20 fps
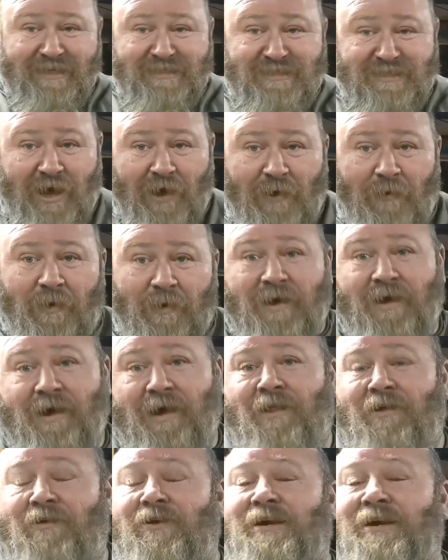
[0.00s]
it's all one
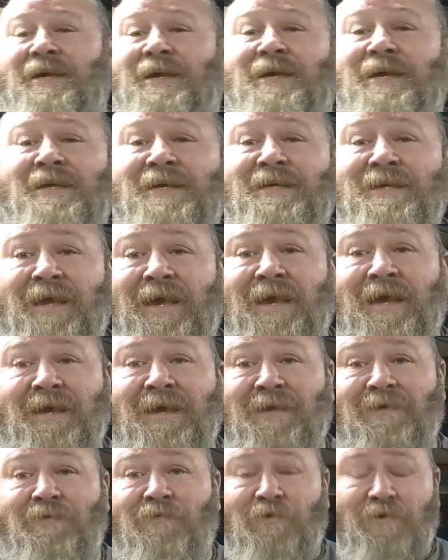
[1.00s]
color again,
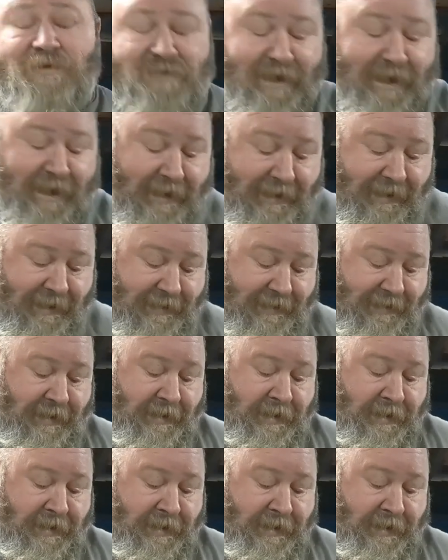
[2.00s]
and we'll take it.